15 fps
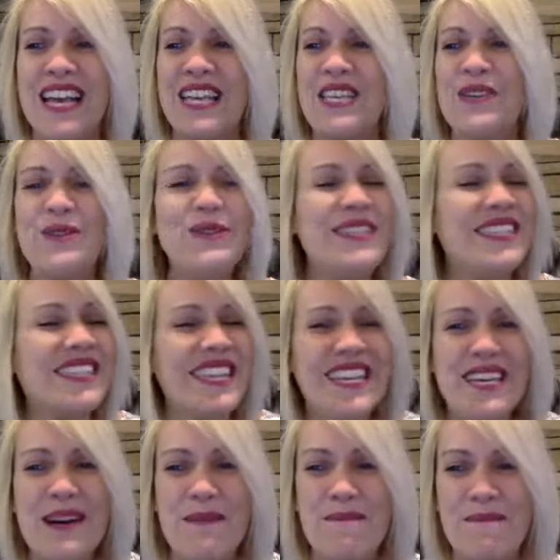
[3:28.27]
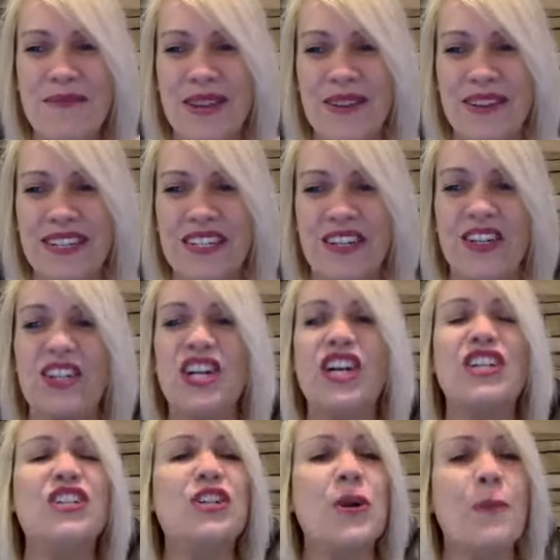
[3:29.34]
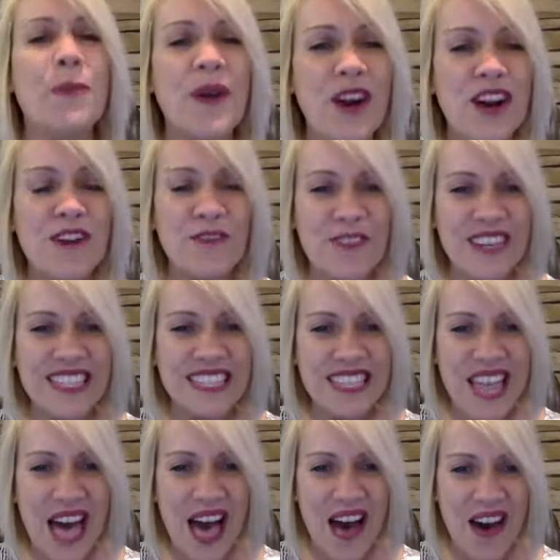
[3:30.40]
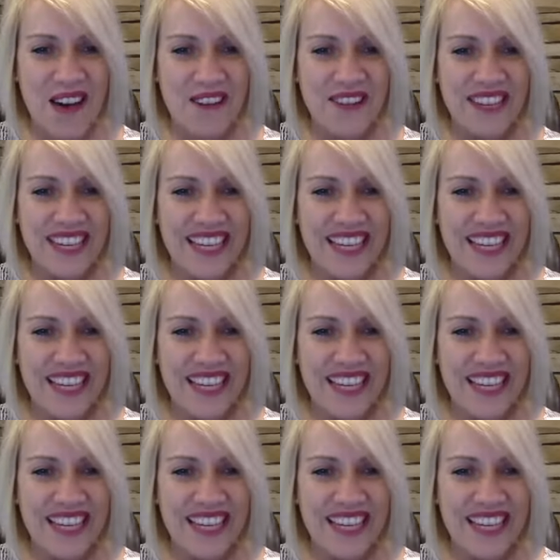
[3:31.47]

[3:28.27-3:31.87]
you see a miracle, because your perfect love